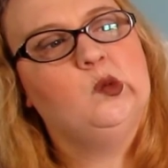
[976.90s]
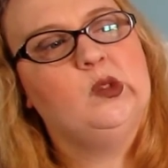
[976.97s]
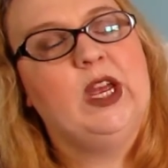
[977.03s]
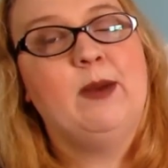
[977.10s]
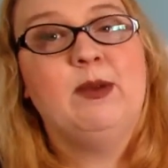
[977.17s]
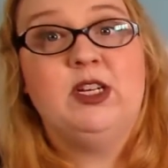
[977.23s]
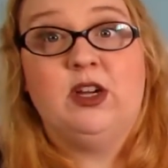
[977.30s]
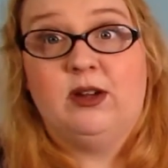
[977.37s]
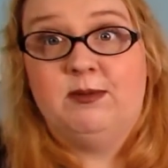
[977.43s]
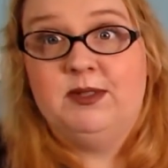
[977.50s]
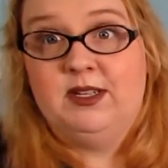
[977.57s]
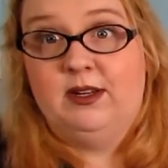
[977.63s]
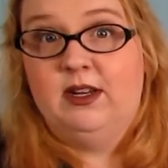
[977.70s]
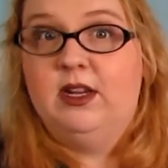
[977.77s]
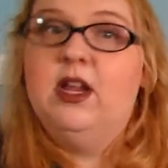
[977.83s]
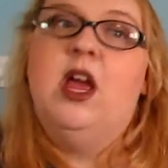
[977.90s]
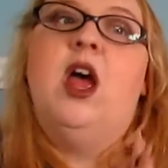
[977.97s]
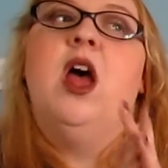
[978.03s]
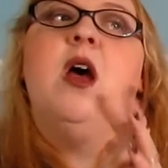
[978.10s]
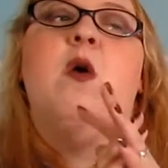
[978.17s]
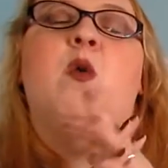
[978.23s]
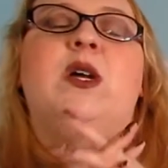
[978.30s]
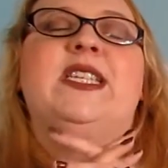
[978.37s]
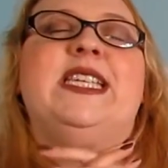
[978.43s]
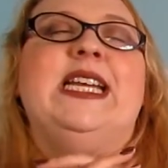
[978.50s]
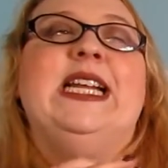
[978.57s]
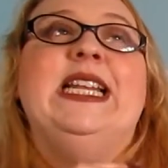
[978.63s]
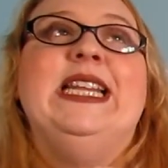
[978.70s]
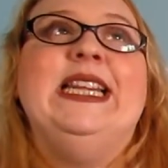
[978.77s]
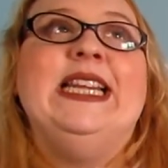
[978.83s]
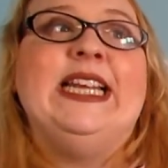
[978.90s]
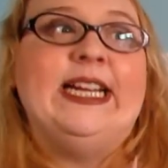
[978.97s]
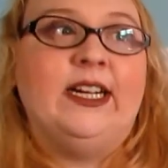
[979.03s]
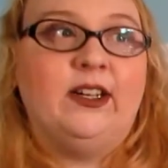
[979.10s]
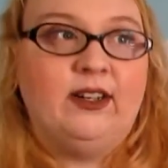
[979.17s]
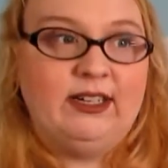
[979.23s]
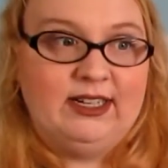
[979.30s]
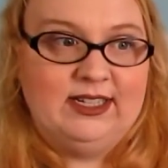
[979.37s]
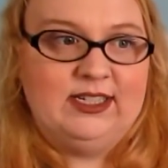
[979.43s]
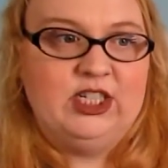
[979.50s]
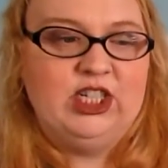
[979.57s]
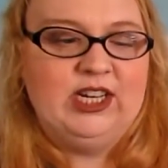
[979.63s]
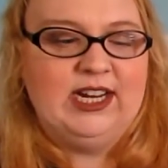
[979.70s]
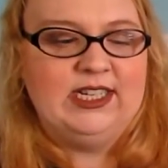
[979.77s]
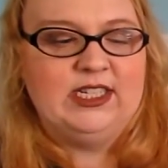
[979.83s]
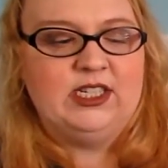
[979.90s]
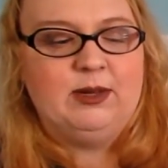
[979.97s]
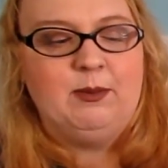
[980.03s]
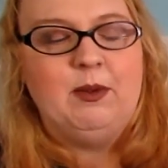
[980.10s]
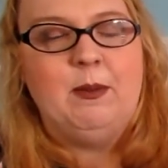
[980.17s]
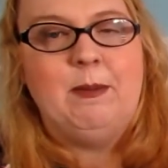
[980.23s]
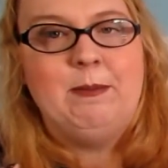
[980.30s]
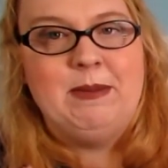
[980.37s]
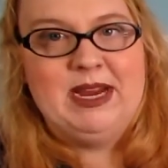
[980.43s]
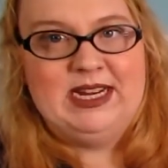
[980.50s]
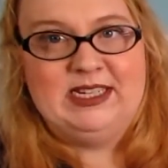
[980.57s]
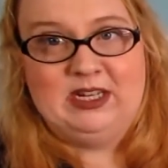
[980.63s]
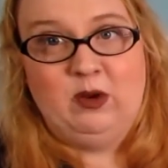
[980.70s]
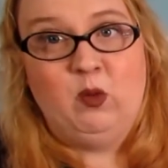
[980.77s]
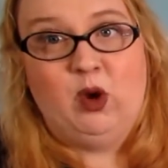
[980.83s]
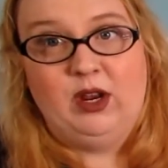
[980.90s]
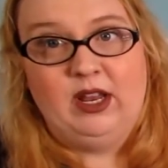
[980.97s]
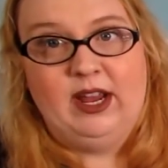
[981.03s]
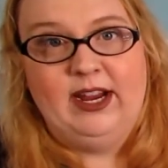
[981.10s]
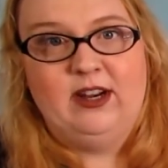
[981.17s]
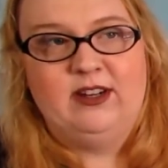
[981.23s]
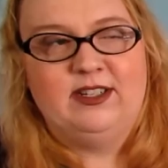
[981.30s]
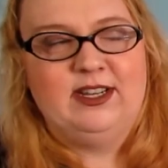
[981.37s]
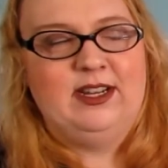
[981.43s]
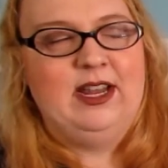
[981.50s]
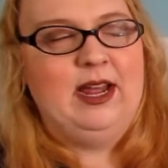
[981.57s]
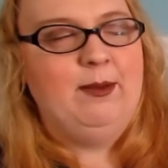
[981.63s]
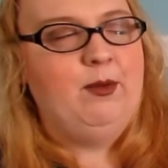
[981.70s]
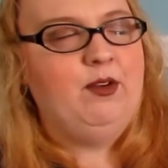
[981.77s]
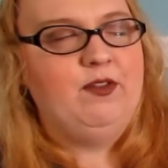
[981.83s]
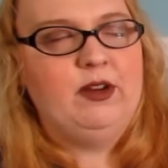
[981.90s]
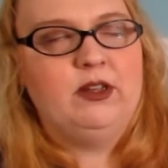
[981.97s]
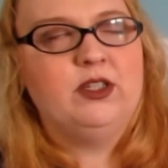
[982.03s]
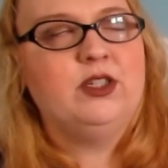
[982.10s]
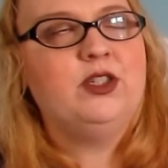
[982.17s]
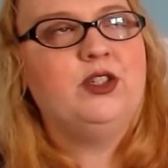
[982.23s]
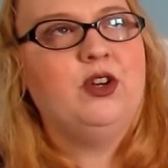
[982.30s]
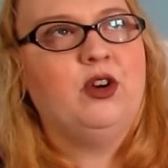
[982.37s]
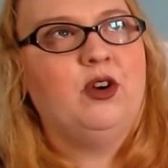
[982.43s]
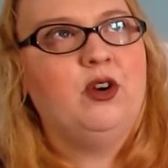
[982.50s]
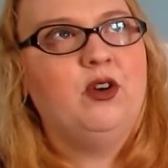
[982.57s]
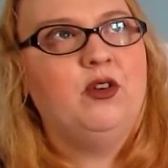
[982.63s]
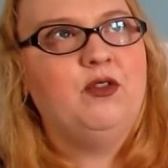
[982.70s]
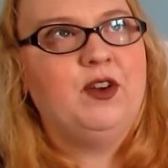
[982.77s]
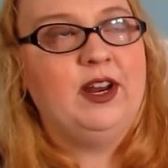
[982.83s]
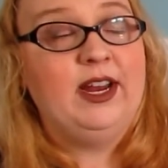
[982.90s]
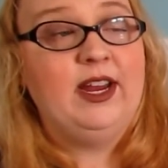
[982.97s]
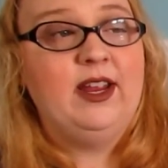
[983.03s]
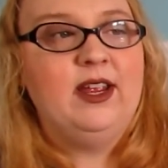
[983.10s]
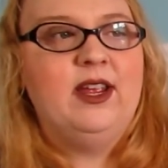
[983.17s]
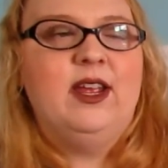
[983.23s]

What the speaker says: Emma Thompson was hilarious. She had some amazing one-liners in that movie. So funny.